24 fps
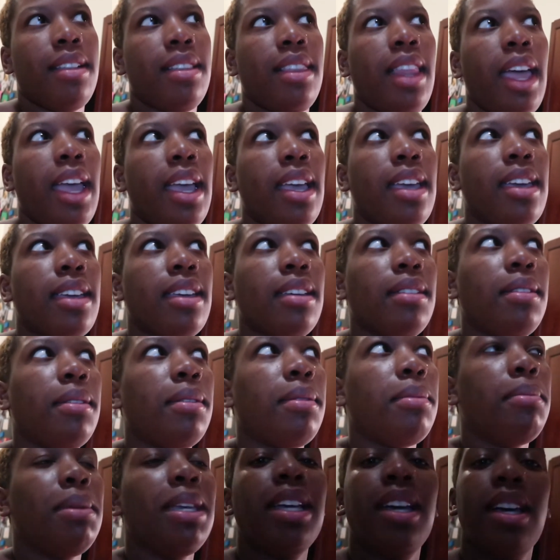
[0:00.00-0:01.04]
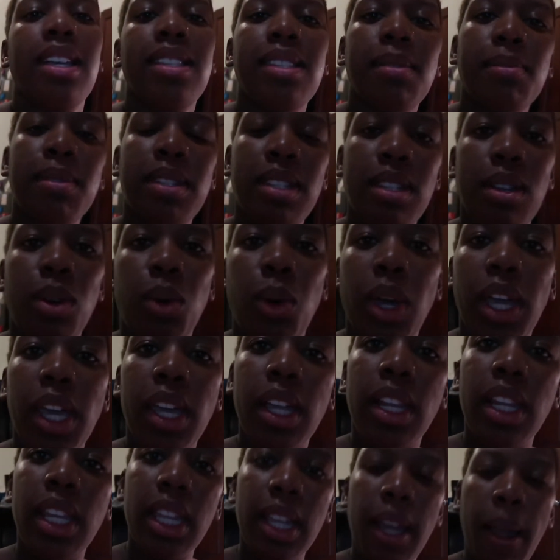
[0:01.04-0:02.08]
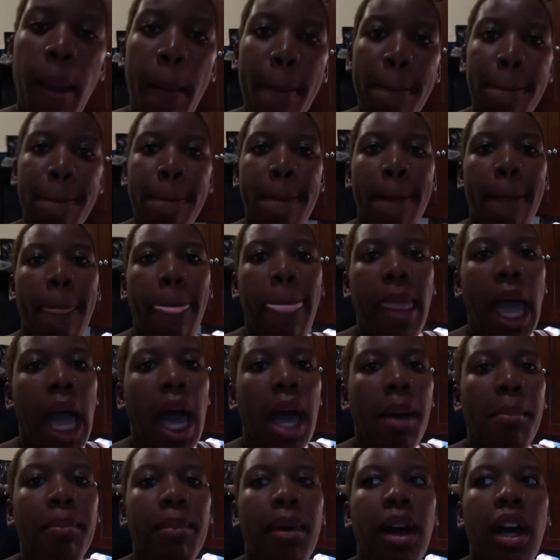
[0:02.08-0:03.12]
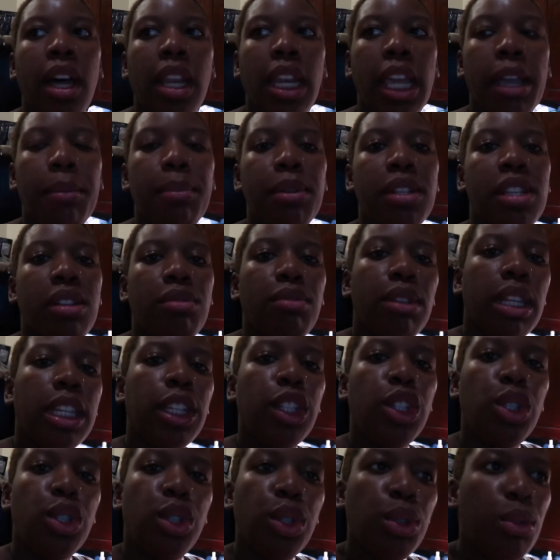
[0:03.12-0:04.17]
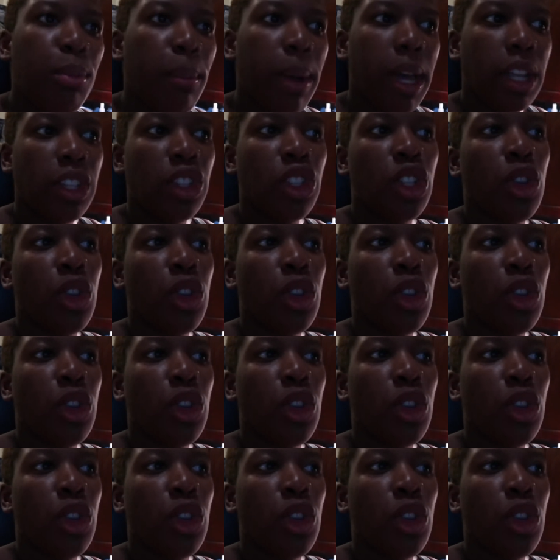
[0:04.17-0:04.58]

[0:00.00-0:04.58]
like because I'm still healing, I'm unable to really do much.